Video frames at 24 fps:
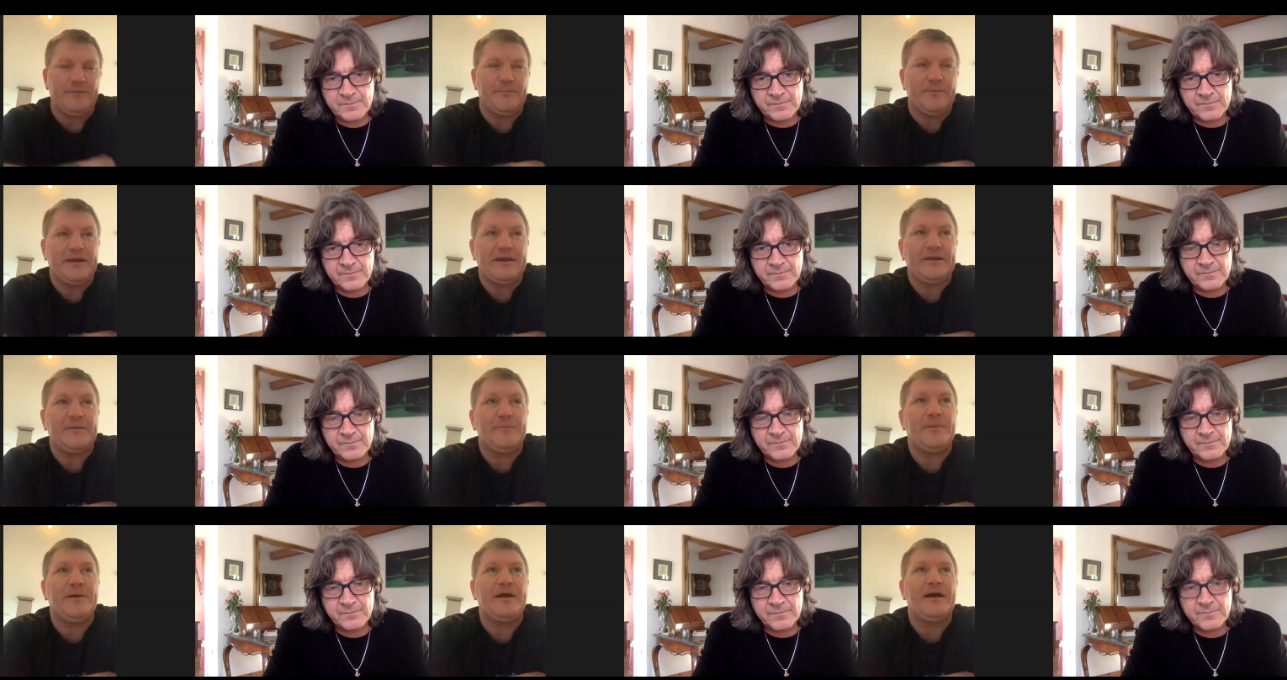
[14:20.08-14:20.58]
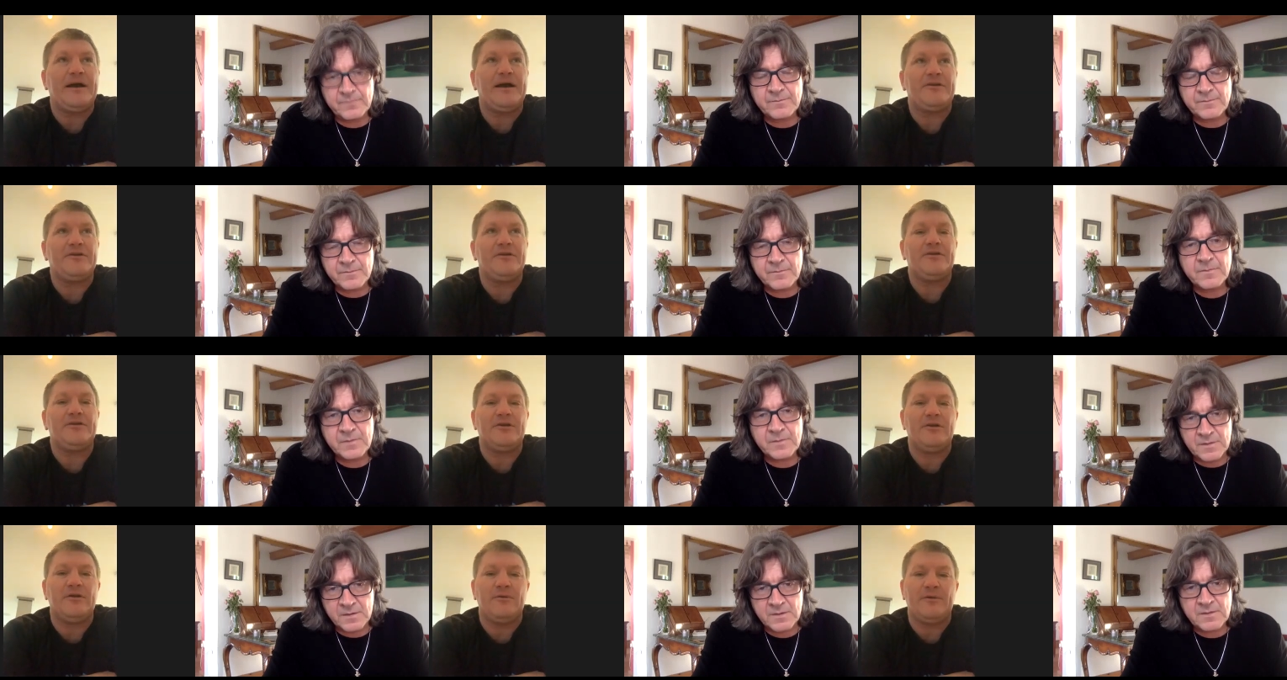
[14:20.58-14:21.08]
Speaker 1: I beg your
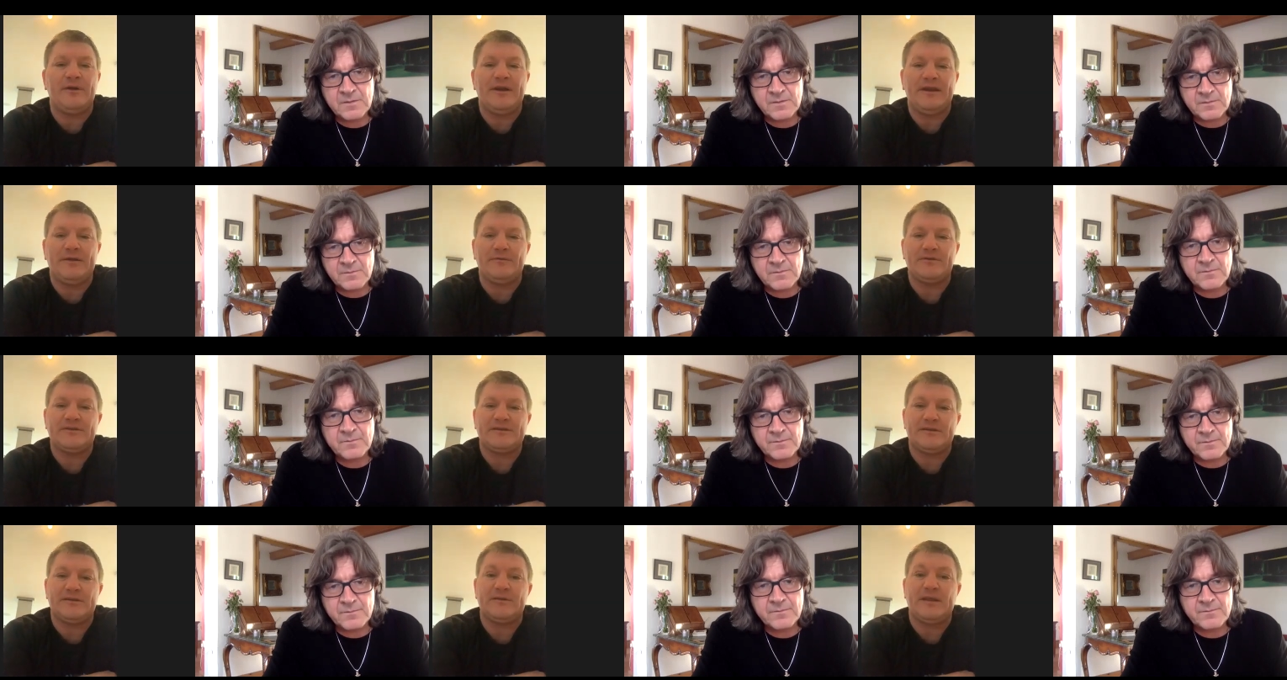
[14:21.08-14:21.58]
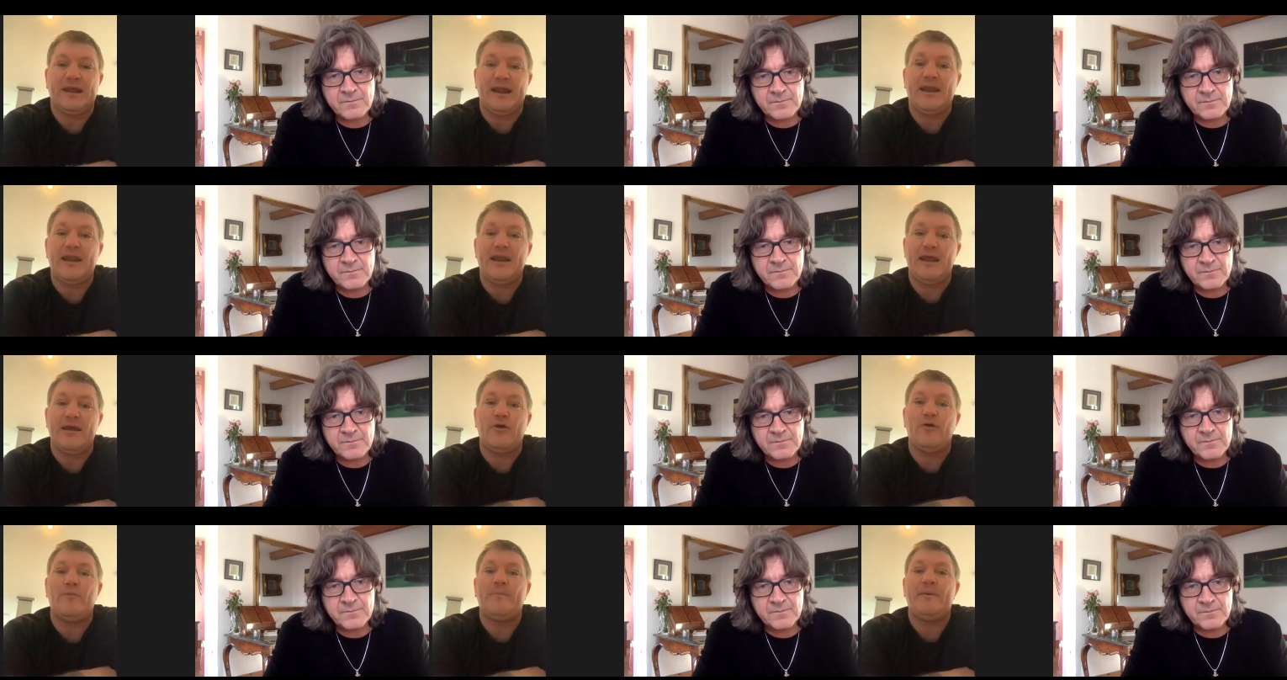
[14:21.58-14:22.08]
pardon, you know, and he was a
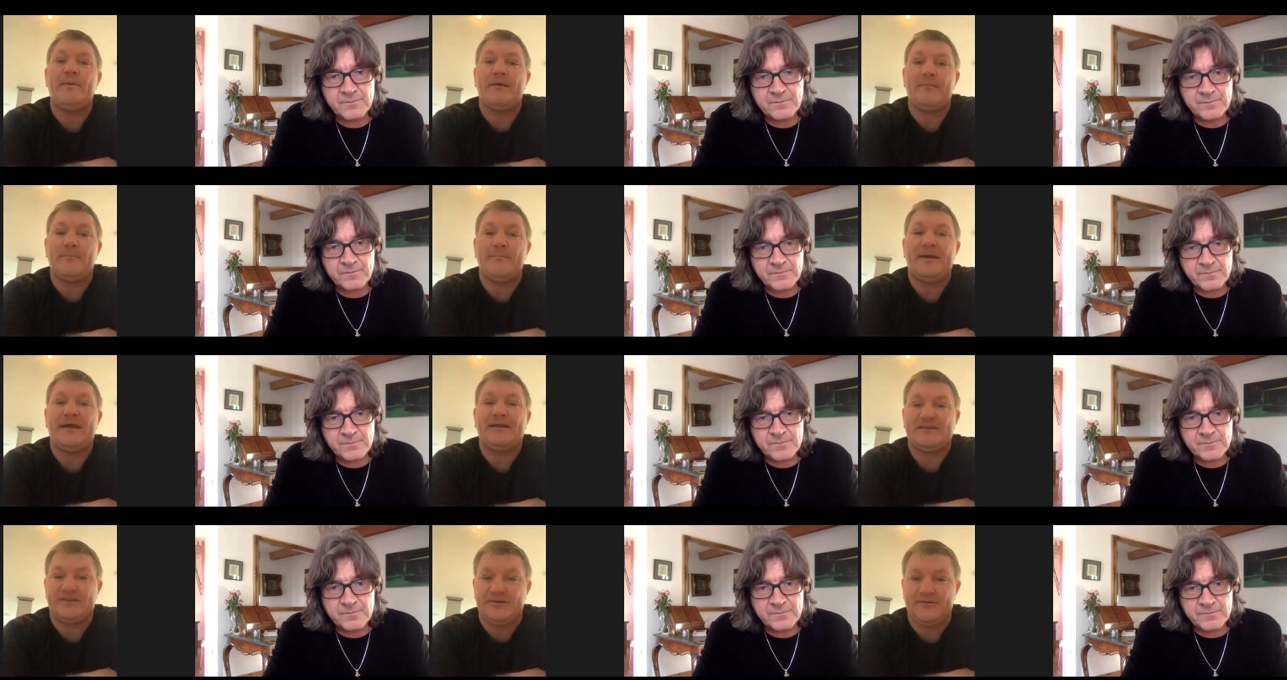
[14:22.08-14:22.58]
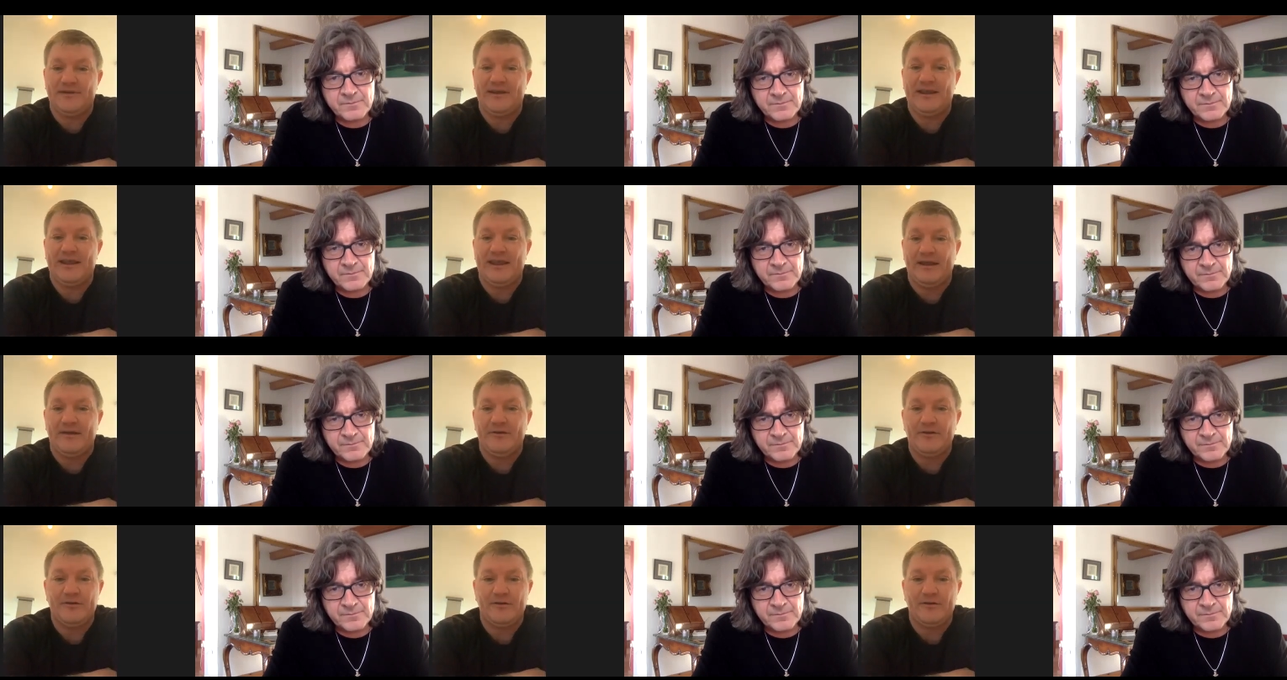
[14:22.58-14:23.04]
little bit better again.